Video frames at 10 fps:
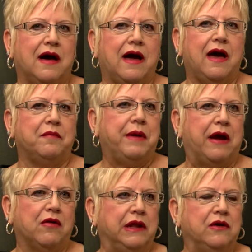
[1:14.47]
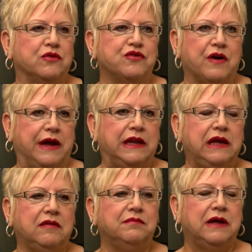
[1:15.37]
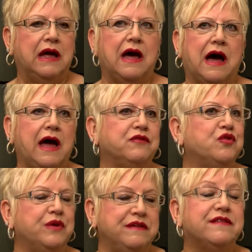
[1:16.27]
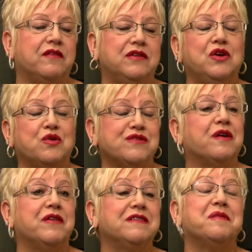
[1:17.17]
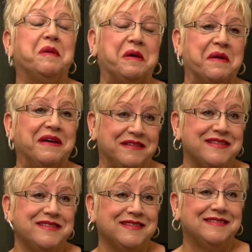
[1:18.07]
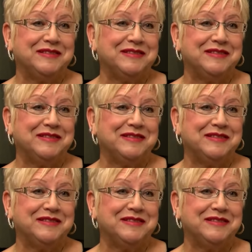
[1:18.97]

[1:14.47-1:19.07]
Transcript: I have paralegal training. I have 27 years of experience.